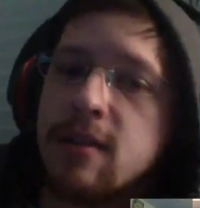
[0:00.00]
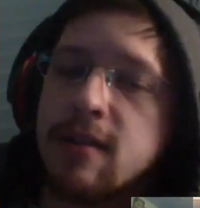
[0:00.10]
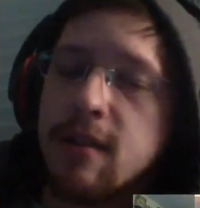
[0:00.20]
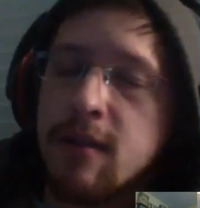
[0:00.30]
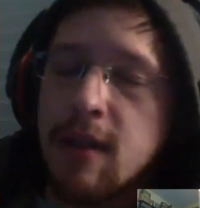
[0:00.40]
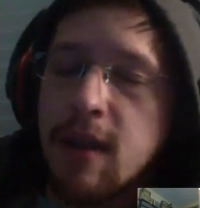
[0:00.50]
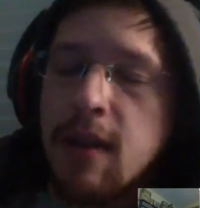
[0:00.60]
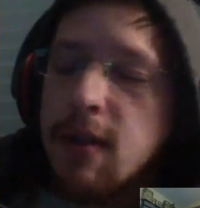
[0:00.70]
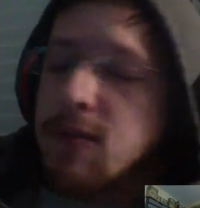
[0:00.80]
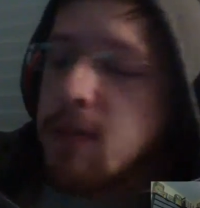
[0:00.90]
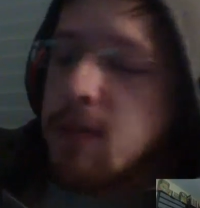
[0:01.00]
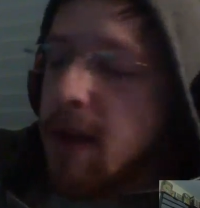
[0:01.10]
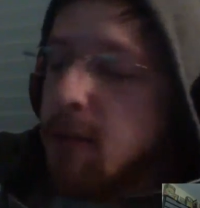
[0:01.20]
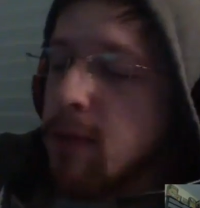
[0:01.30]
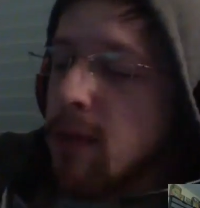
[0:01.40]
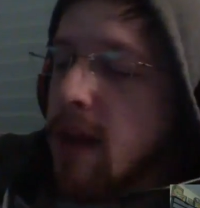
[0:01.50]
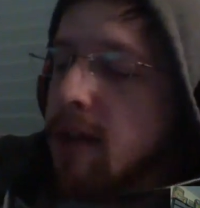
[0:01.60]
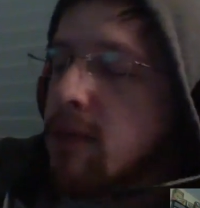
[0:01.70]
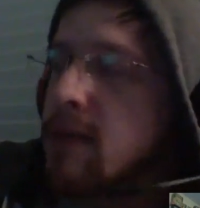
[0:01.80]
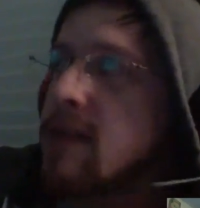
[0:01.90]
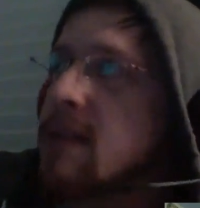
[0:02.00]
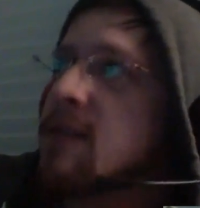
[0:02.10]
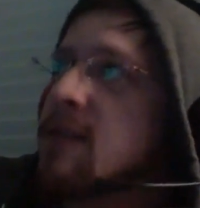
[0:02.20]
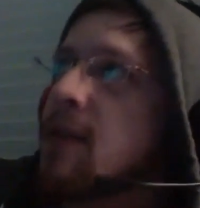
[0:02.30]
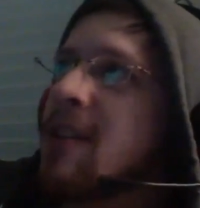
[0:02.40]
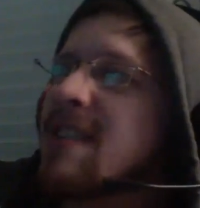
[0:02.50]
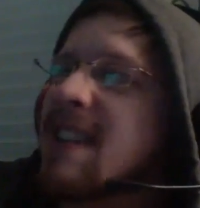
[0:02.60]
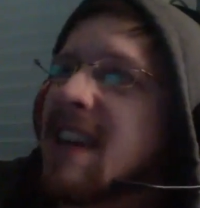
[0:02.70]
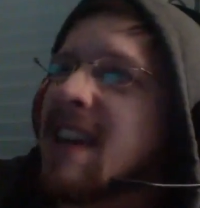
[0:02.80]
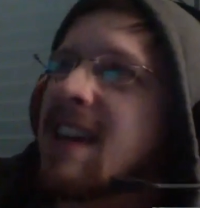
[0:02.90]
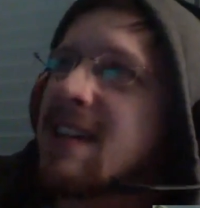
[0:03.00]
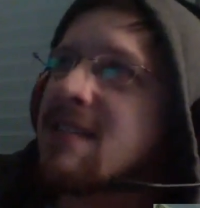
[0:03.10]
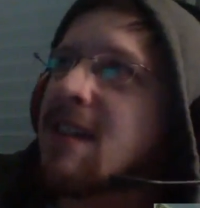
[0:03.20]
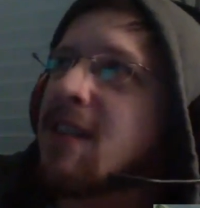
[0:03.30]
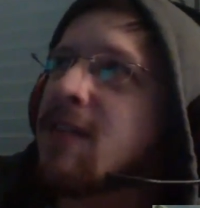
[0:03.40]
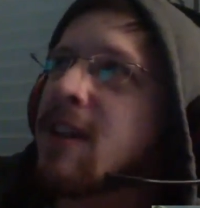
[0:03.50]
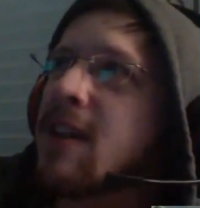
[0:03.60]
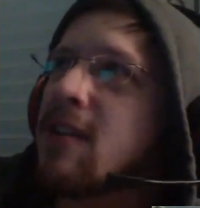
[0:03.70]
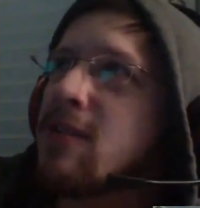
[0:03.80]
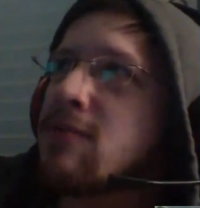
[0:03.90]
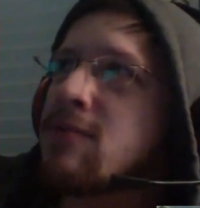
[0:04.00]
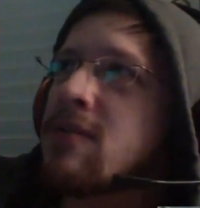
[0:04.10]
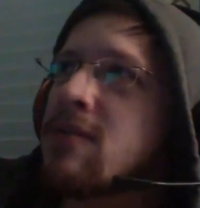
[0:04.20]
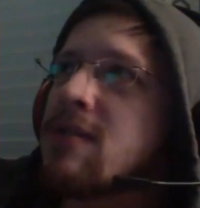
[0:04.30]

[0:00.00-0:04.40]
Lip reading: So those are my real life ones. As far as geek stuff goes,